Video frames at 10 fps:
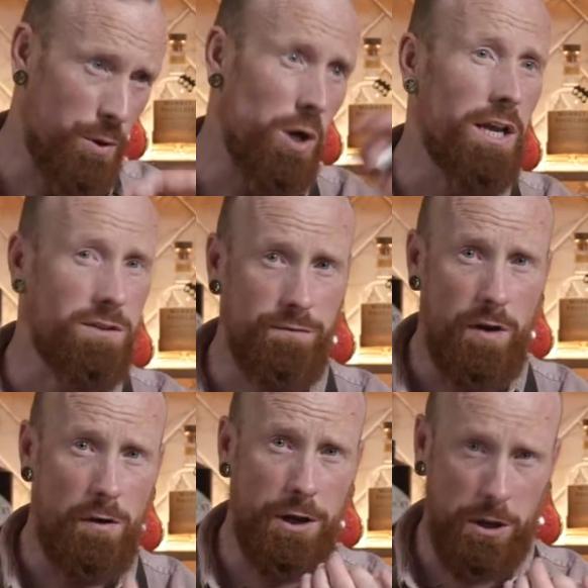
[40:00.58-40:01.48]
but it's
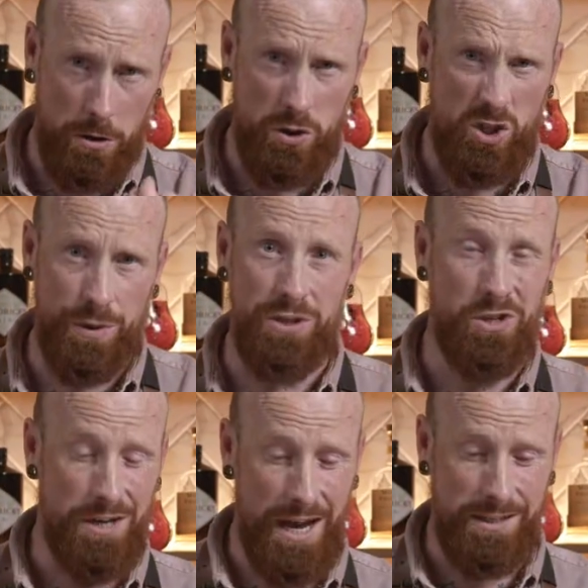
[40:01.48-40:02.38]
very close to it
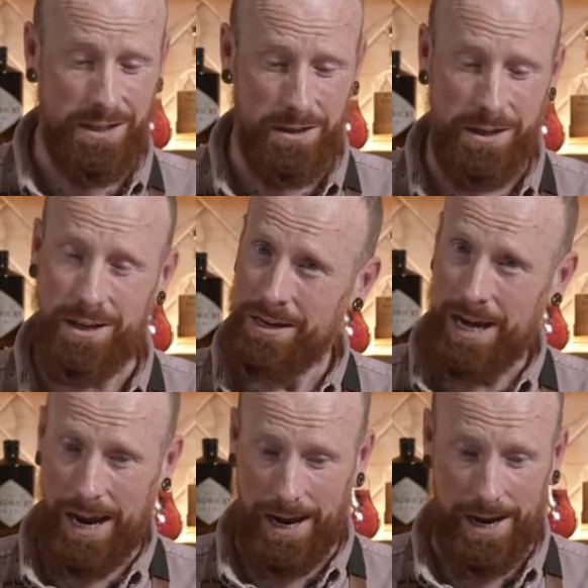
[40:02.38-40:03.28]
genetically,
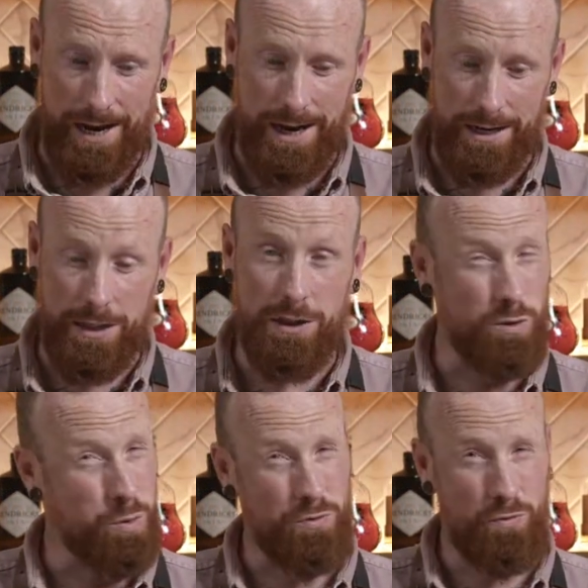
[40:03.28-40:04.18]
and
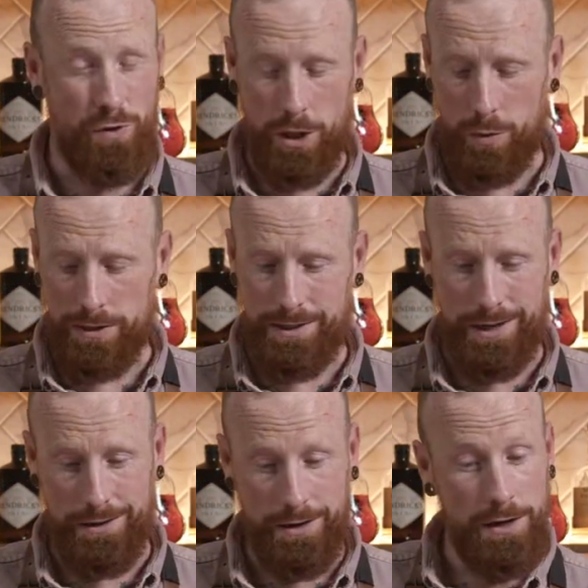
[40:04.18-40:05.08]
this was really well
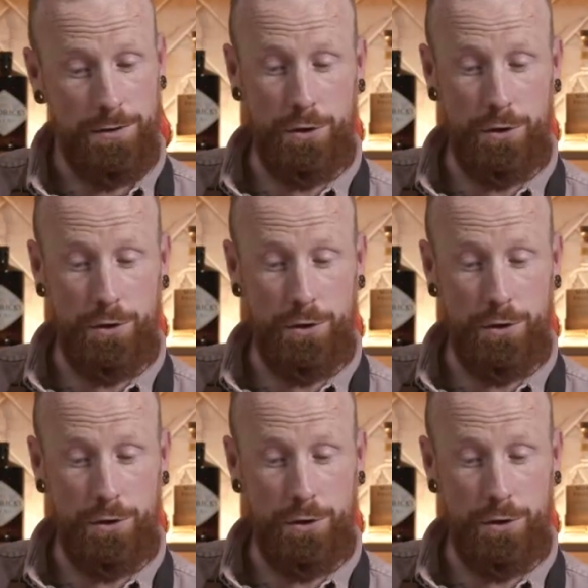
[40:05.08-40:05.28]
together.